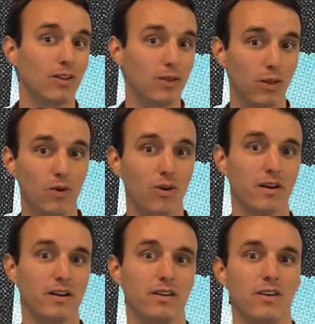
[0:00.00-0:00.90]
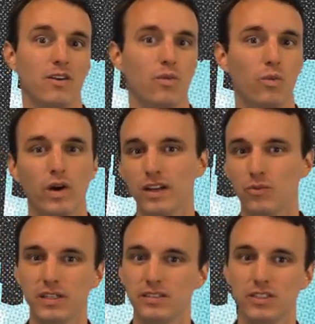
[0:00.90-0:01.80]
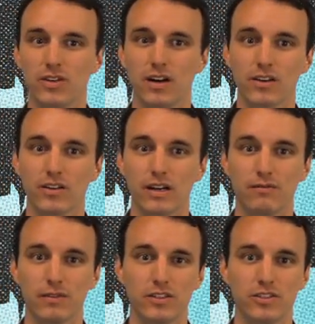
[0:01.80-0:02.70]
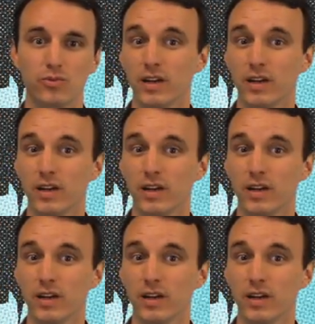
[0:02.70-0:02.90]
Lord, when did we see you hungry and feed you?